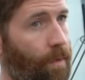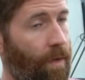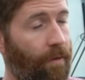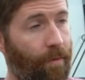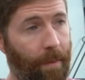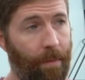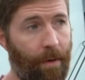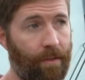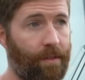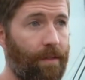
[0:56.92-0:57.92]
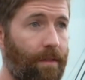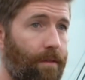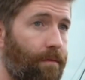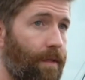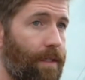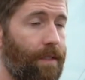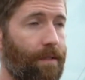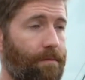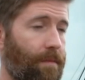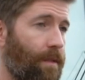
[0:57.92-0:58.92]
Well, for me personally,
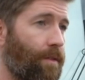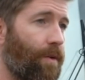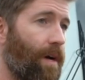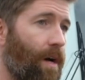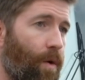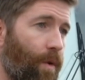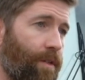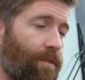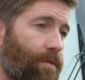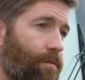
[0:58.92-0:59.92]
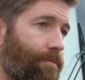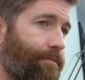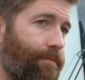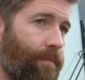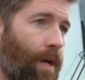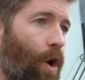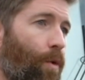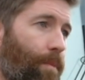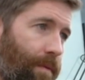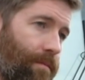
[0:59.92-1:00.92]
um, you know, I always
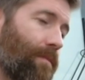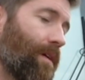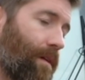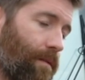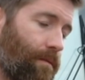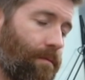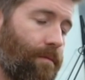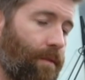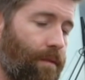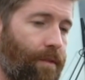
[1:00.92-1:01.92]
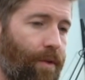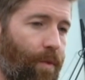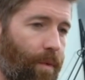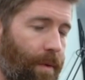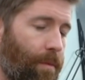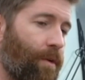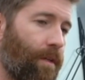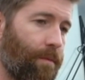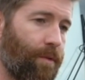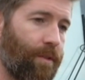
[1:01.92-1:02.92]
hope that you know when people
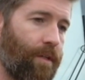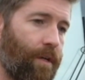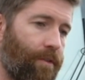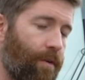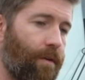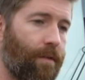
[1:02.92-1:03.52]
come to a Josh Turner